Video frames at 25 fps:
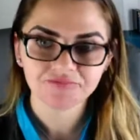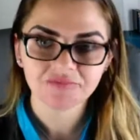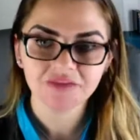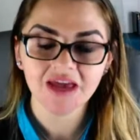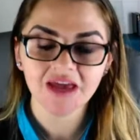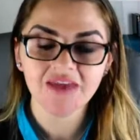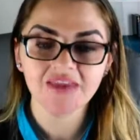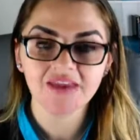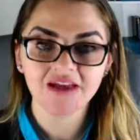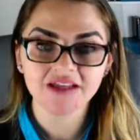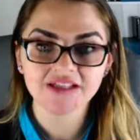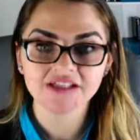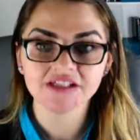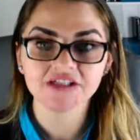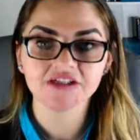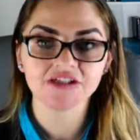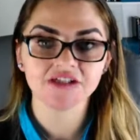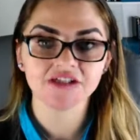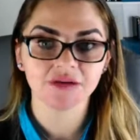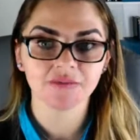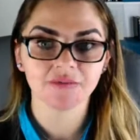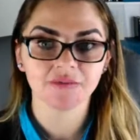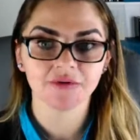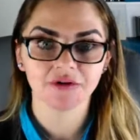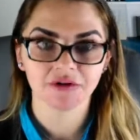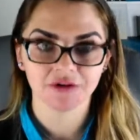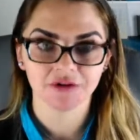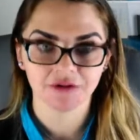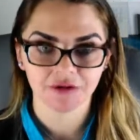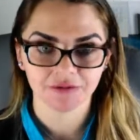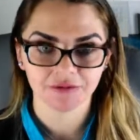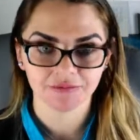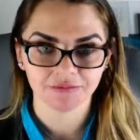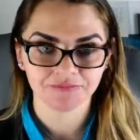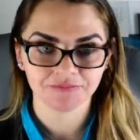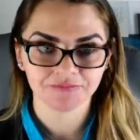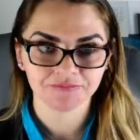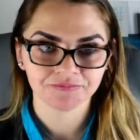And that's a good number to
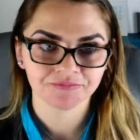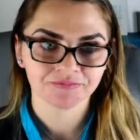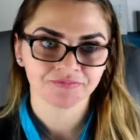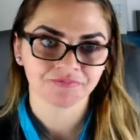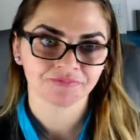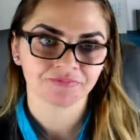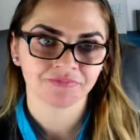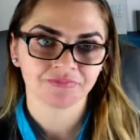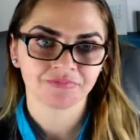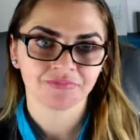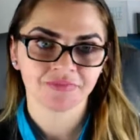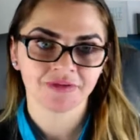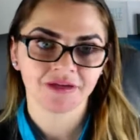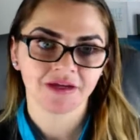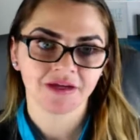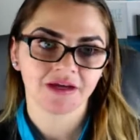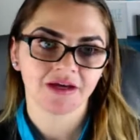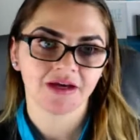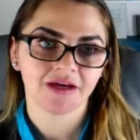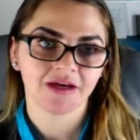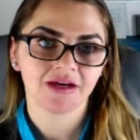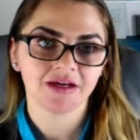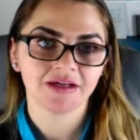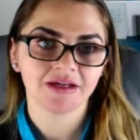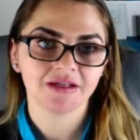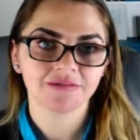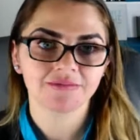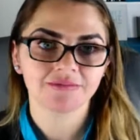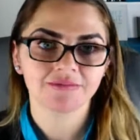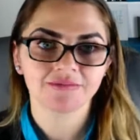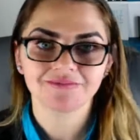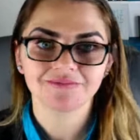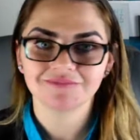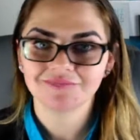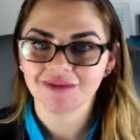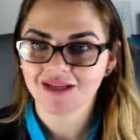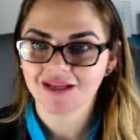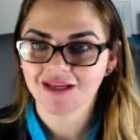know.
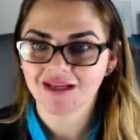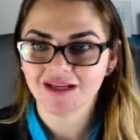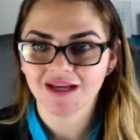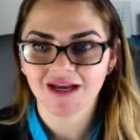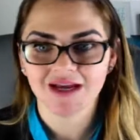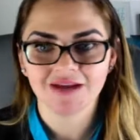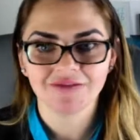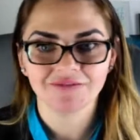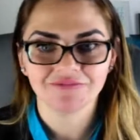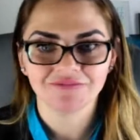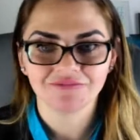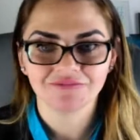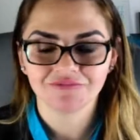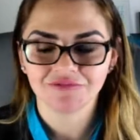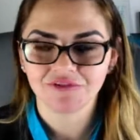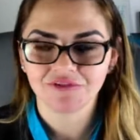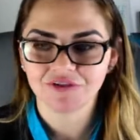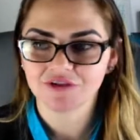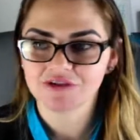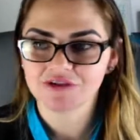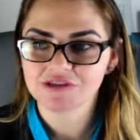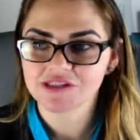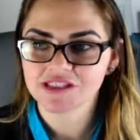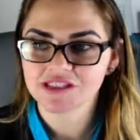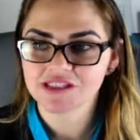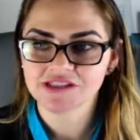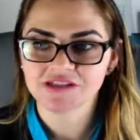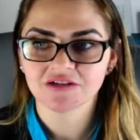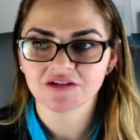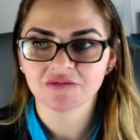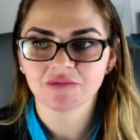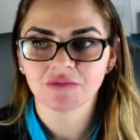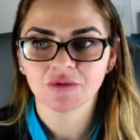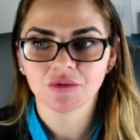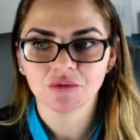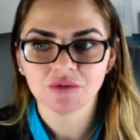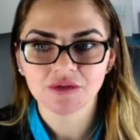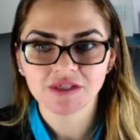And again, for those of you guys that are
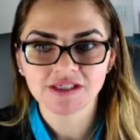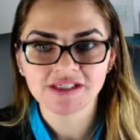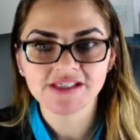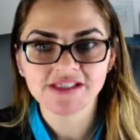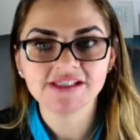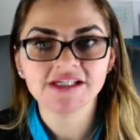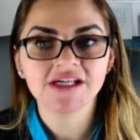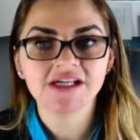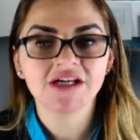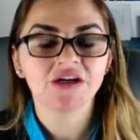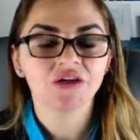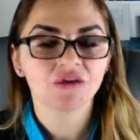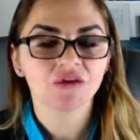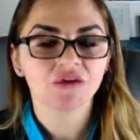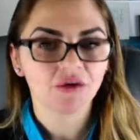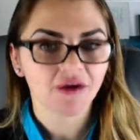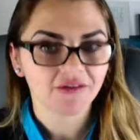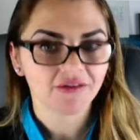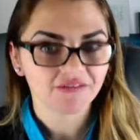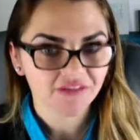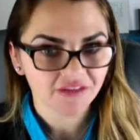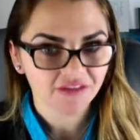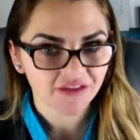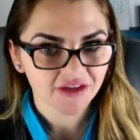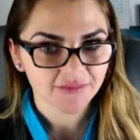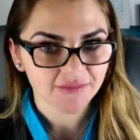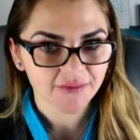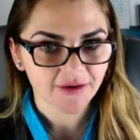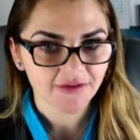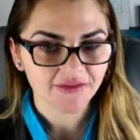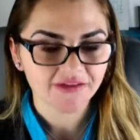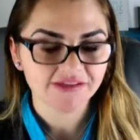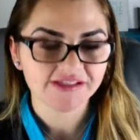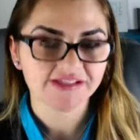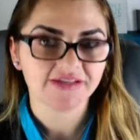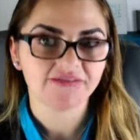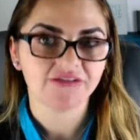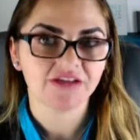employees, you have to think about
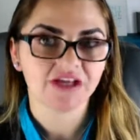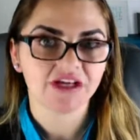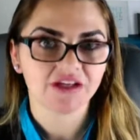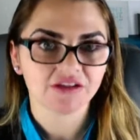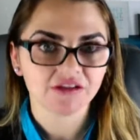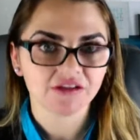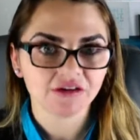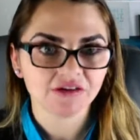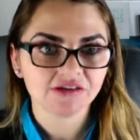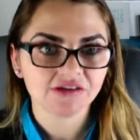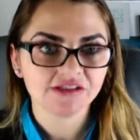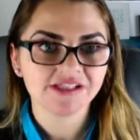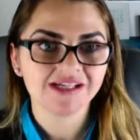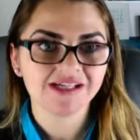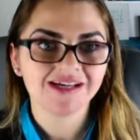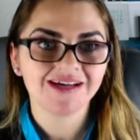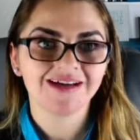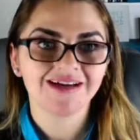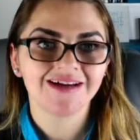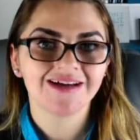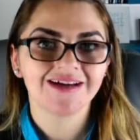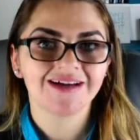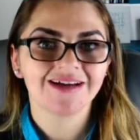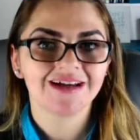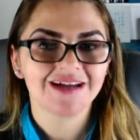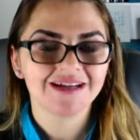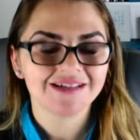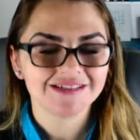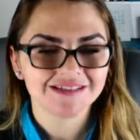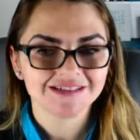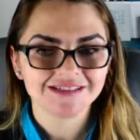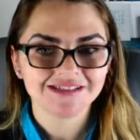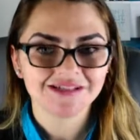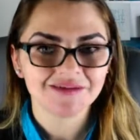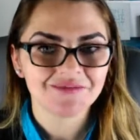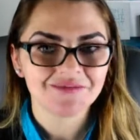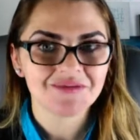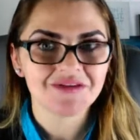this. If they close, it
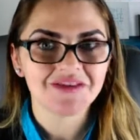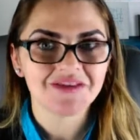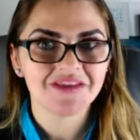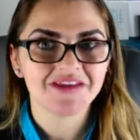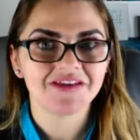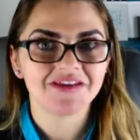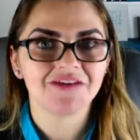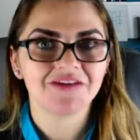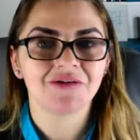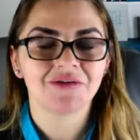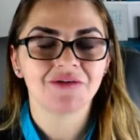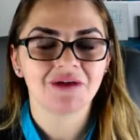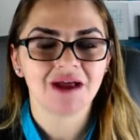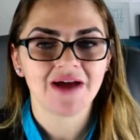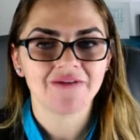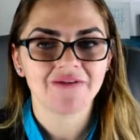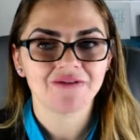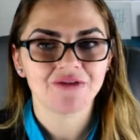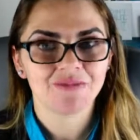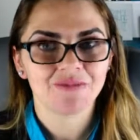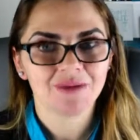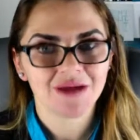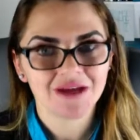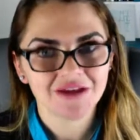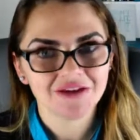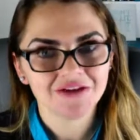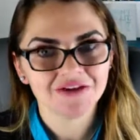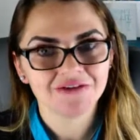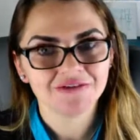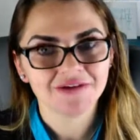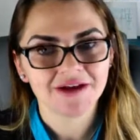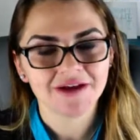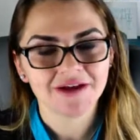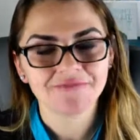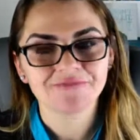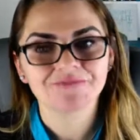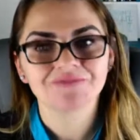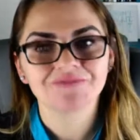doesn't mean they don't have to pay their
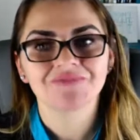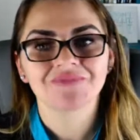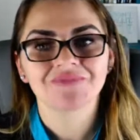rent.